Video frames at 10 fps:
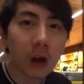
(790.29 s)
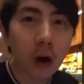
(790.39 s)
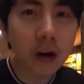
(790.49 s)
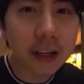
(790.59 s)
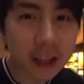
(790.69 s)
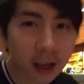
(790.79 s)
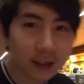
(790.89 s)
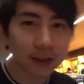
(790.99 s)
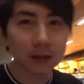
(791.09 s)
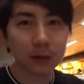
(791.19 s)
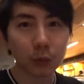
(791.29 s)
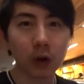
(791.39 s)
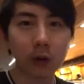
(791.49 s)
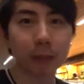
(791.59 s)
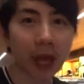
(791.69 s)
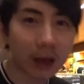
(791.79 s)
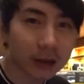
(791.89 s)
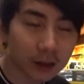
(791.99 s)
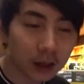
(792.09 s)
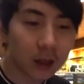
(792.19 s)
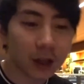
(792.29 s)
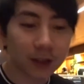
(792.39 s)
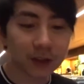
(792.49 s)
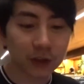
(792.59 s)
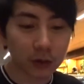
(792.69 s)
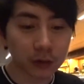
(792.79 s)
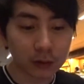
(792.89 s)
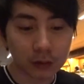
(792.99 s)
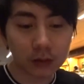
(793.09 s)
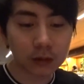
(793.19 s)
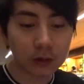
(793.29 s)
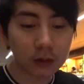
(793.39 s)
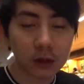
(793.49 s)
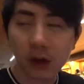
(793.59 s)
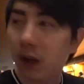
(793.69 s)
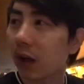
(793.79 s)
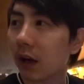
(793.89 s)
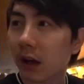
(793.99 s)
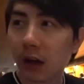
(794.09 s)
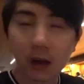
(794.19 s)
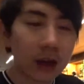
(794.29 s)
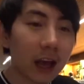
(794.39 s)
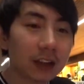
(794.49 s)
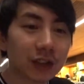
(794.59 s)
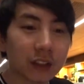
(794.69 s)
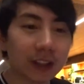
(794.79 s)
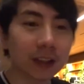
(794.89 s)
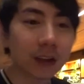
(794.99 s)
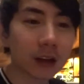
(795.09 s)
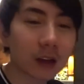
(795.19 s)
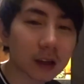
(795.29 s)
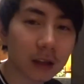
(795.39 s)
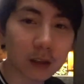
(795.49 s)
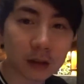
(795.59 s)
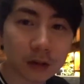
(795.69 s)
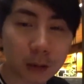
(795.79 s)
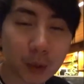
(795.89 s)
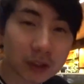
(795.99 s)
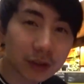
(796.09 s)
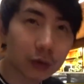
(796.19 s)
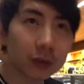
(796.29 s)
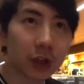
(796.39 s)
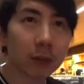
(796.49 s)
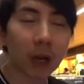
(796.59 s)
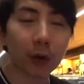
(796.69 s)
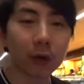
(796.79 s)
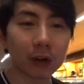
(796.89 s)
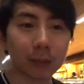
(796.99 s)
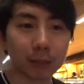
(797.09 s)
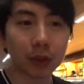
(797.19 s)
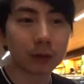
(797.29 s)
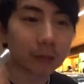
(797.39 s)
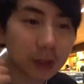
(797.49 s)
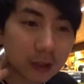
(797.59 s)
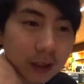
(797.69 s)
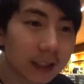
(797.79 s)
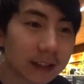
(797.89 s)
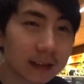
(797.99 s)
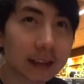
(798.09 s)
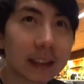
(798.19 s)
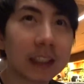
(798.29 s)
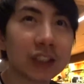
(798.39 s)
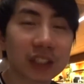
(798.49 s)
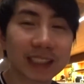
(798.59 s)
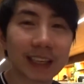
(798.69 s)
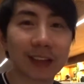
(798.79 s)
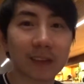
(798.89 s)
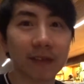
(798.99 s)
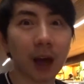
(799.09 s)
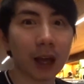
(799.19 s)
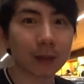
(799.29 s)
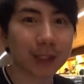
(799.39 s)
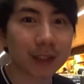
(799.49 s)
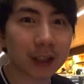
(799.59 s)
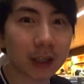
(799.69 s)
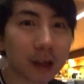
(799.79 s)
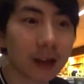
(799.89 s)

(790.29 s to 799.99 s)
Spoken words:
Alright guys, welcome back. So, actually, the person who took my order, boom, he just set the vibes here,